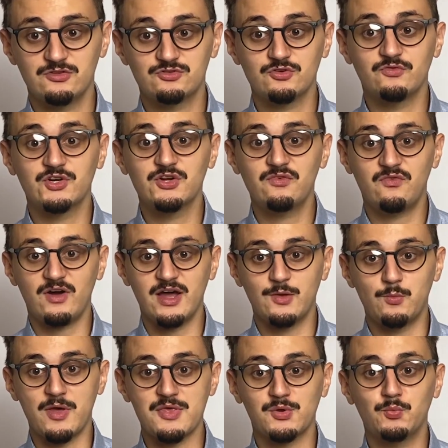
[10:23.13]
To verify
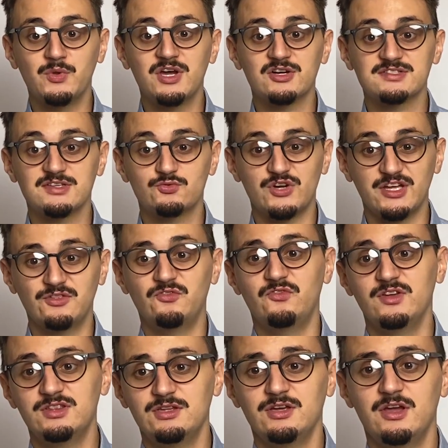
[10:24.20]
whether we are the right
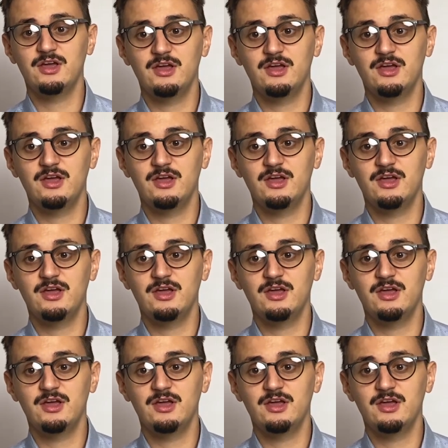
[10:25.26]
fit,